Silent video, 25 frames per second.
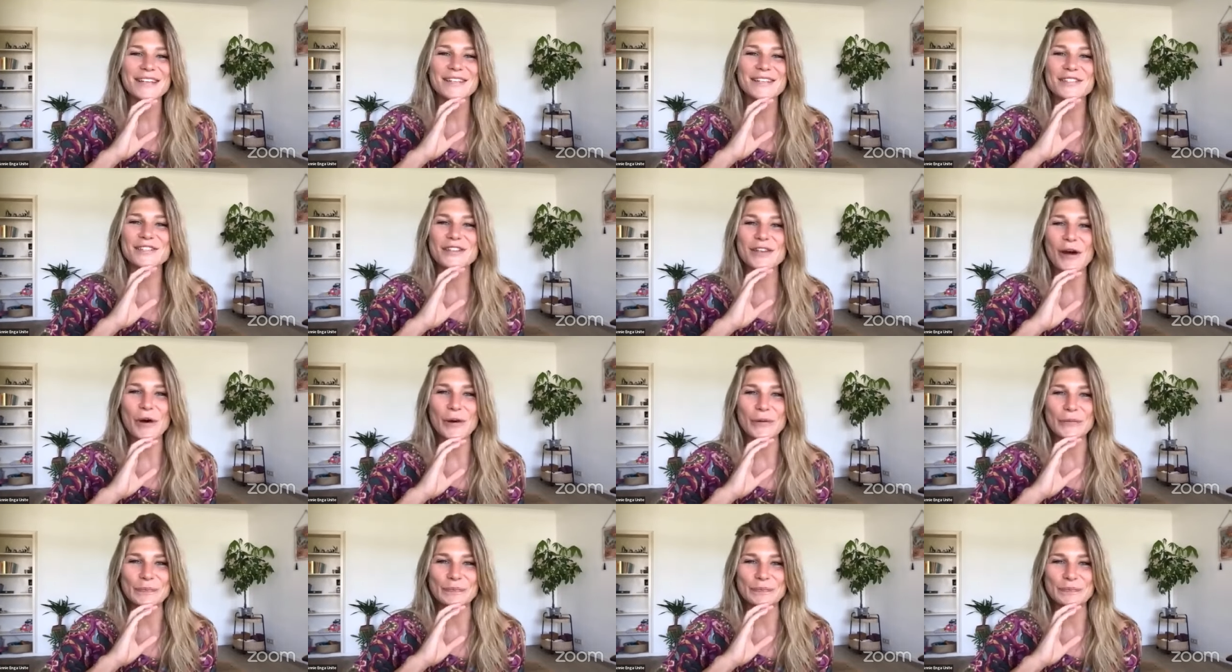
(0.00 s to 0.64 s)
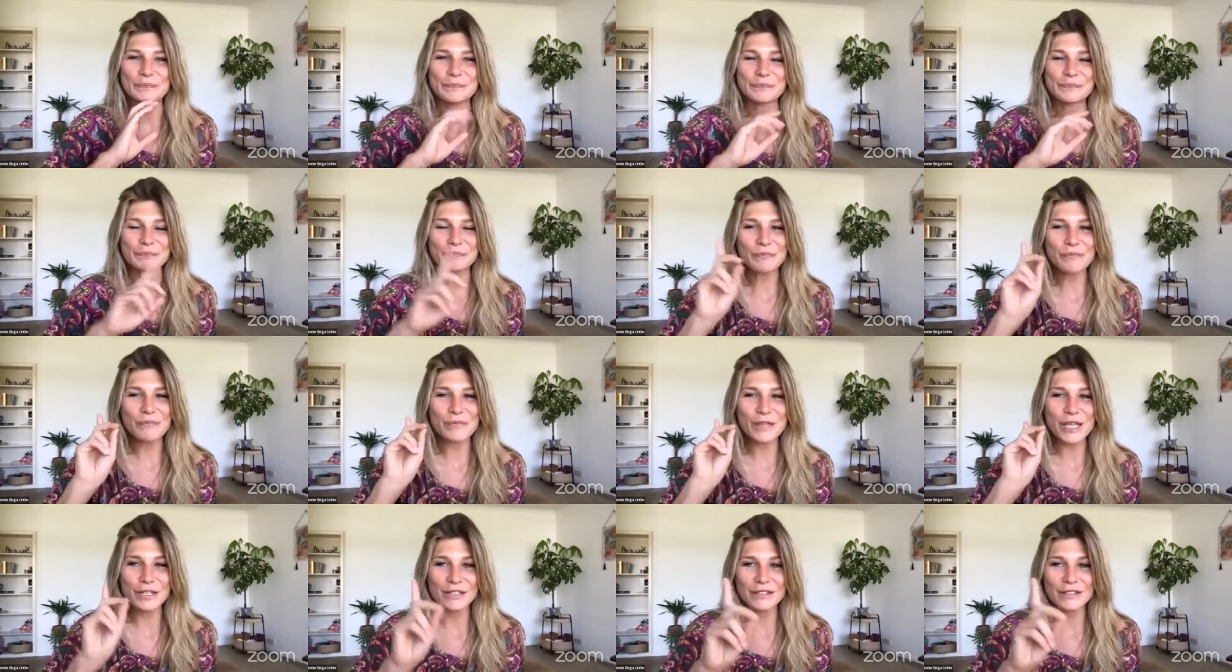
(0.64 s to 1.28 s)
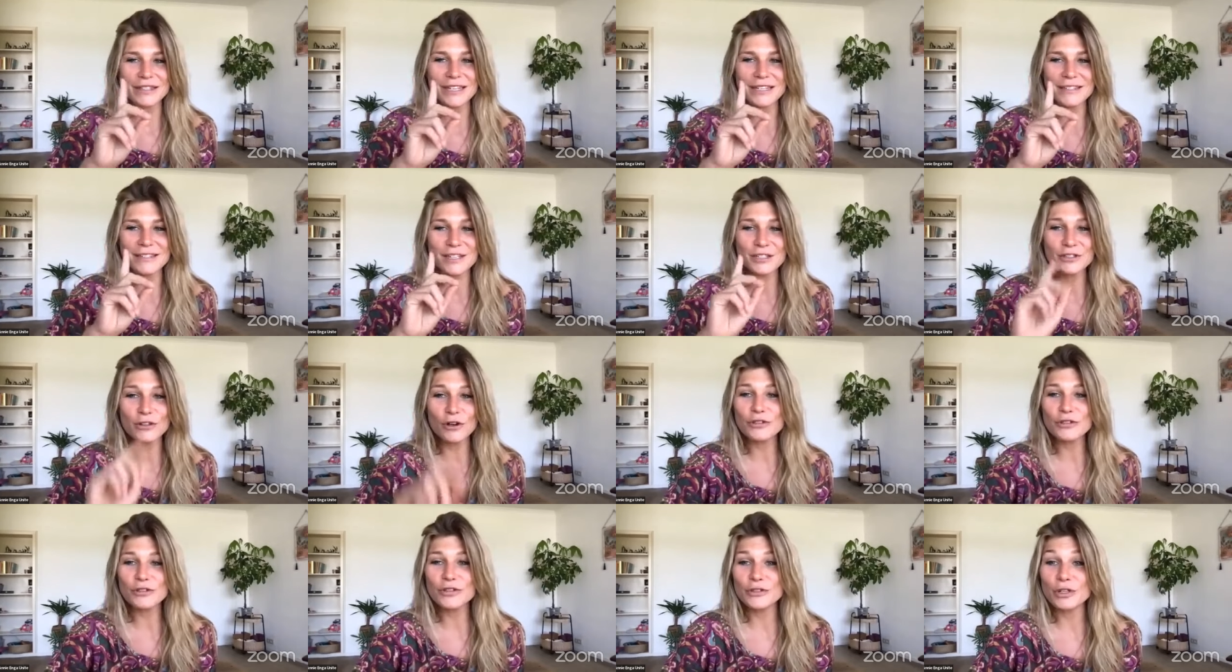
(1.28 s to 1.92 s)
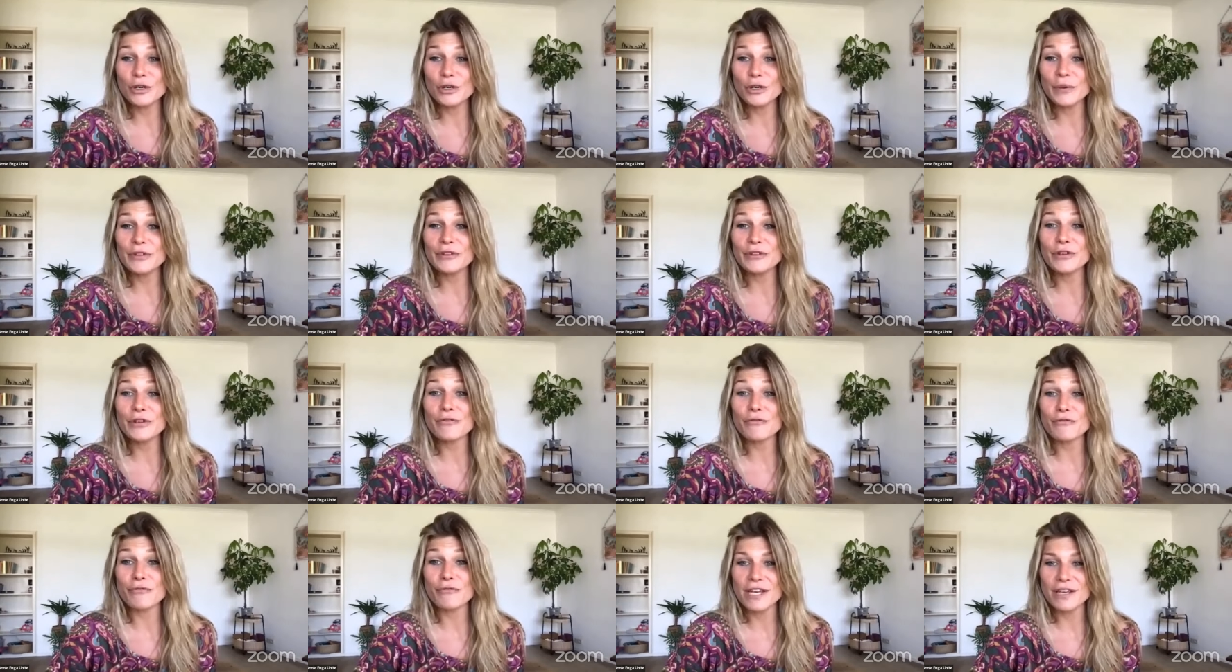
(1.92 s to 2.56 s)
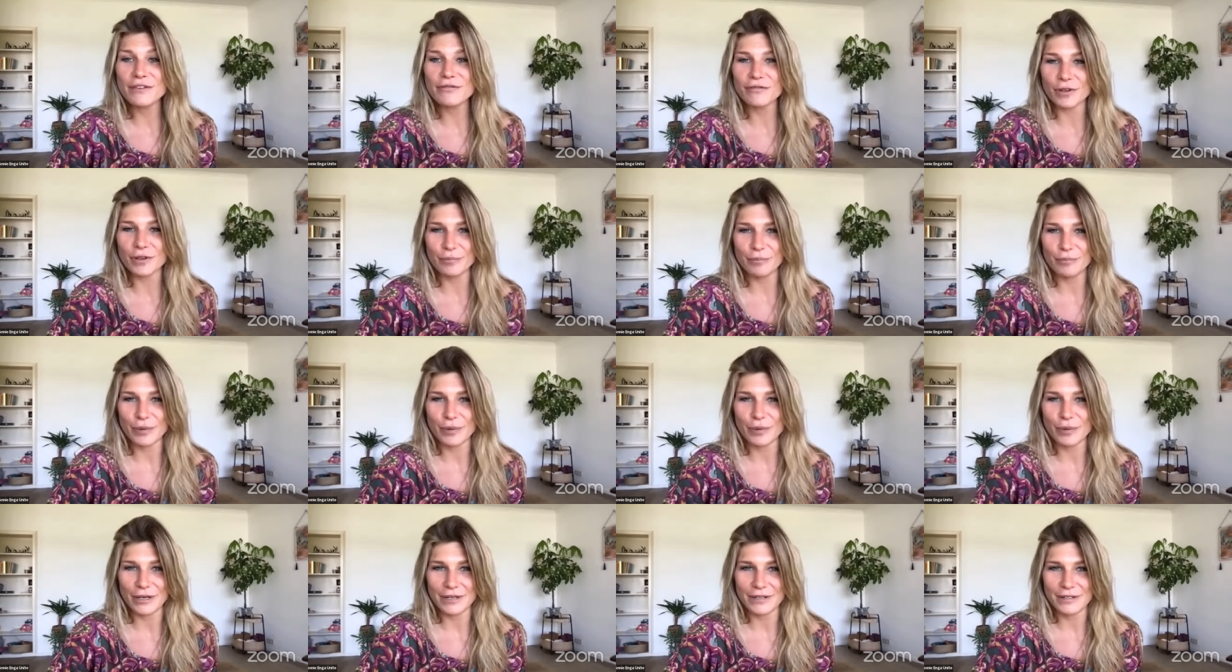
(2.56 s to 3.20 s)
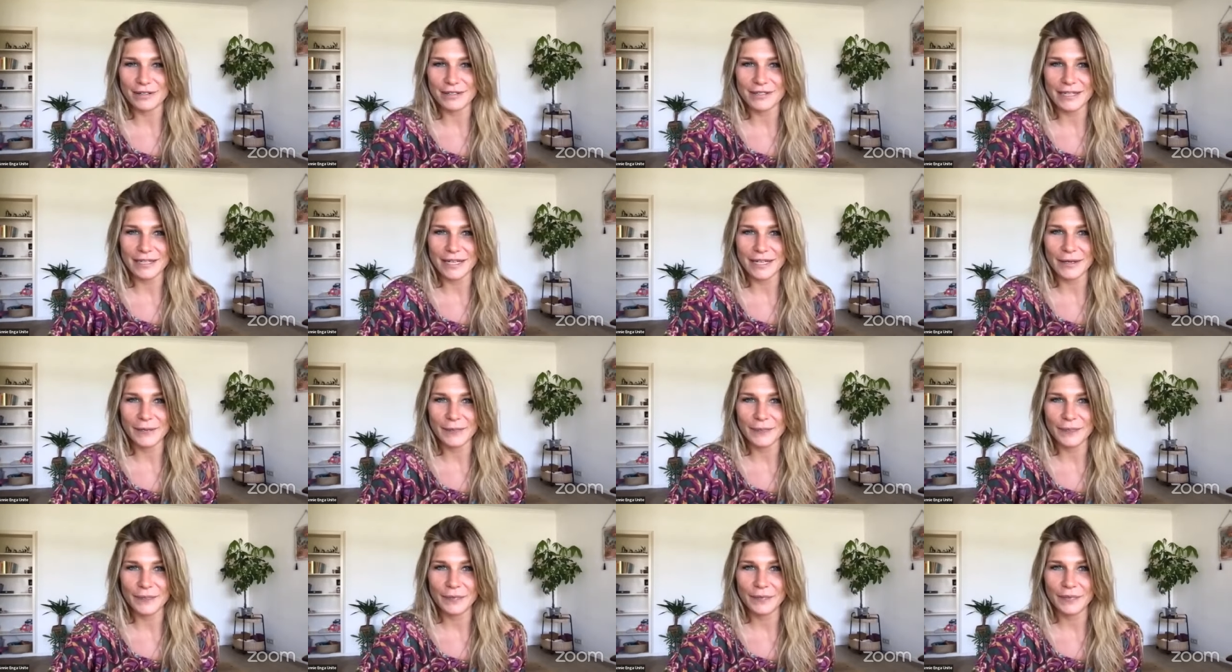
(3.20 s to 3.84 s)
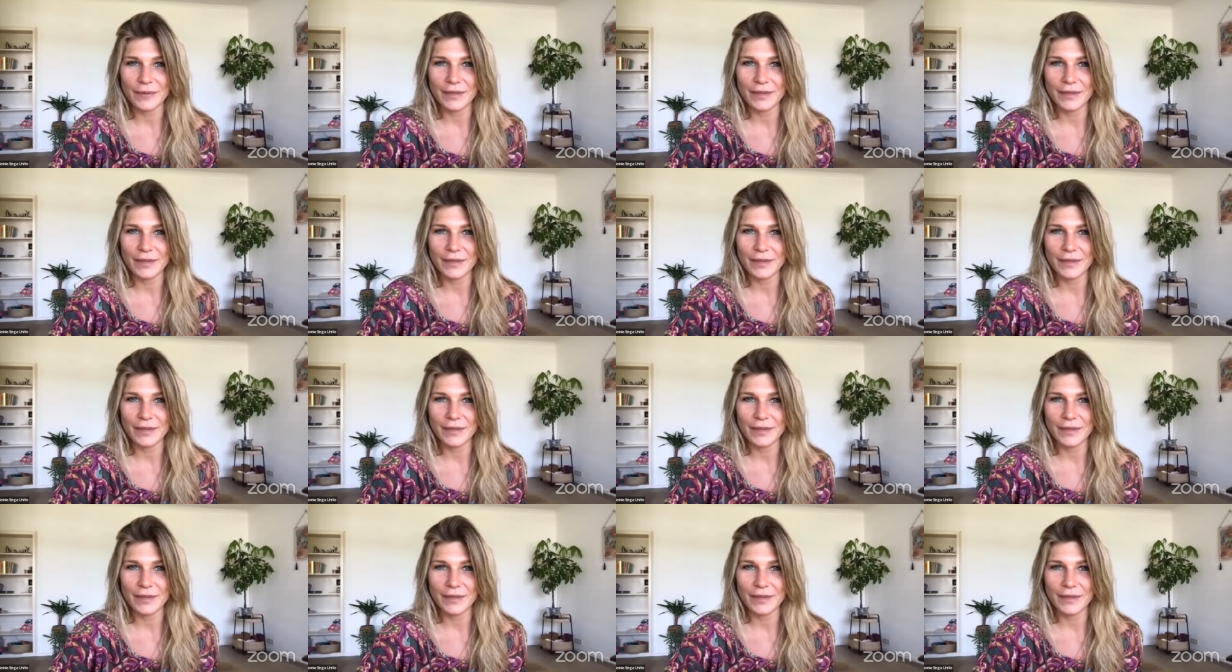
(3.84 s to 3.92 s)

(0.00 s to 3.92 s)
So this is all to do with your refund policy.